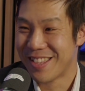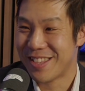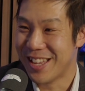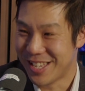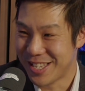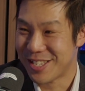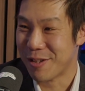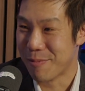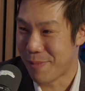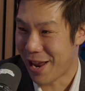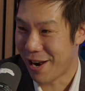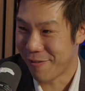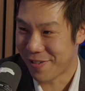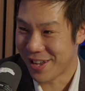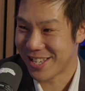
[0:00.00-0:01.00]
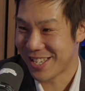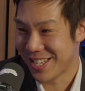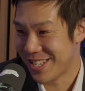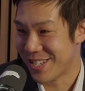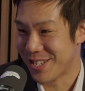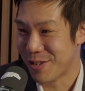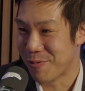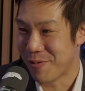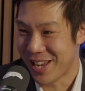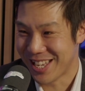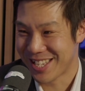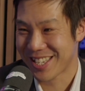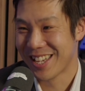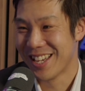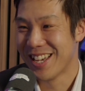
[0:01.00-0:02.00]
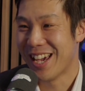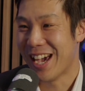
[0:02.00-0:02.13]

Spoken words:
this is the benefits, this is the risk.